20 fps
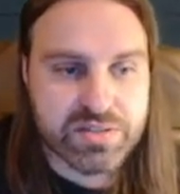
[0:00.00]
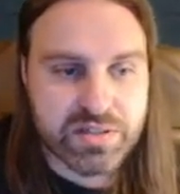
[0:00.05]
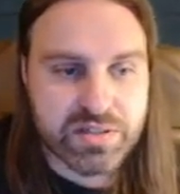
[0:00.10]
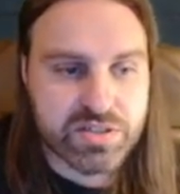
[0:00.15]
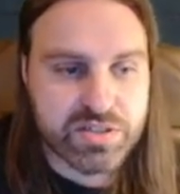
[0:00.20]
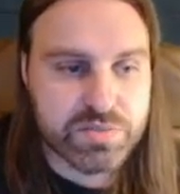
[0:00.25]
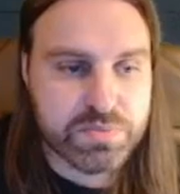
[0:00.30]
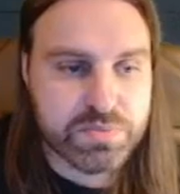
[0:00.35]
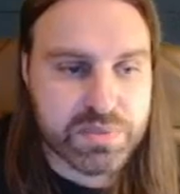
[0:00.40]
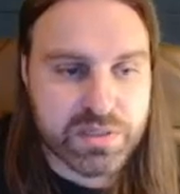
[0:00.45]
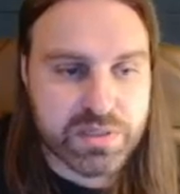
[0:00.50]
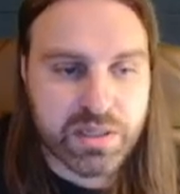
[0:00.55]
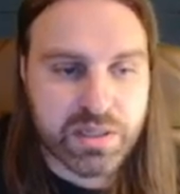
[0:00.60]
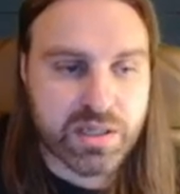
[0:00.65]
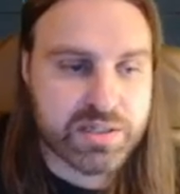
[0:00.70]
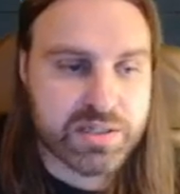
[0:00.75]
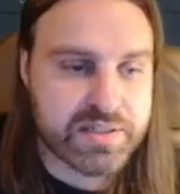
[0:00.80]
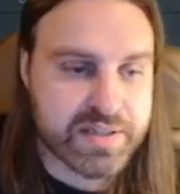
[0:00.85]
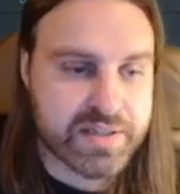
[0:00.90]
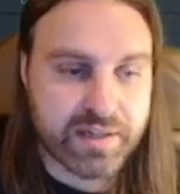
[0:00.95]
HP,
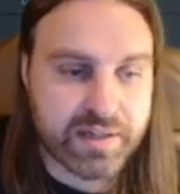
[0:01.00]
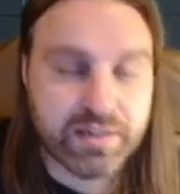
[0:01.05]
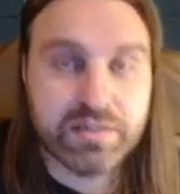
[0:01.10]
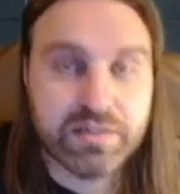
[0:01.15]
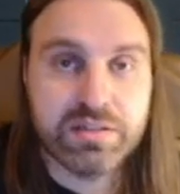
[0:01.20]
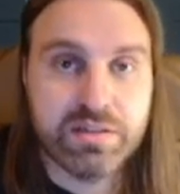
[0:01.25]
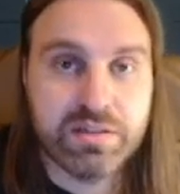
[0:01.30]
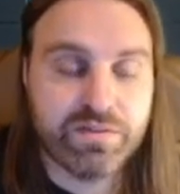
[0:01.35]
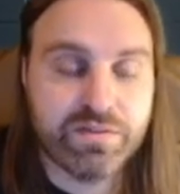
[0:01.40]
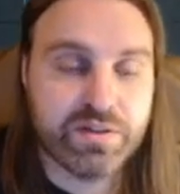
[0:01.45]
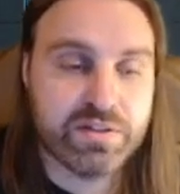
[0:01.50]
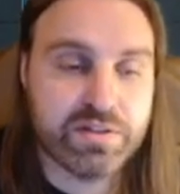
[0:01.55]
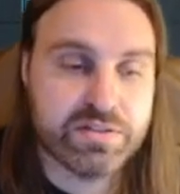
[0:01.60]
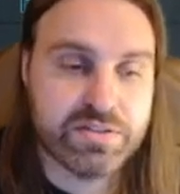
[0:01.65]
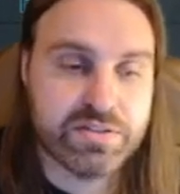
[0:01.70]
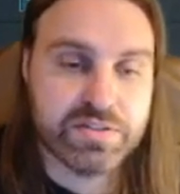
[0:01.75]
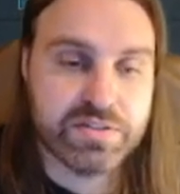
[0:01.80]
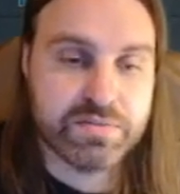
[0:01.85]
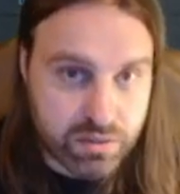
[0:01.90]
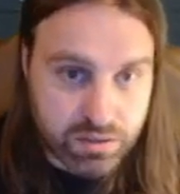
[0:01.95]
attack, defense.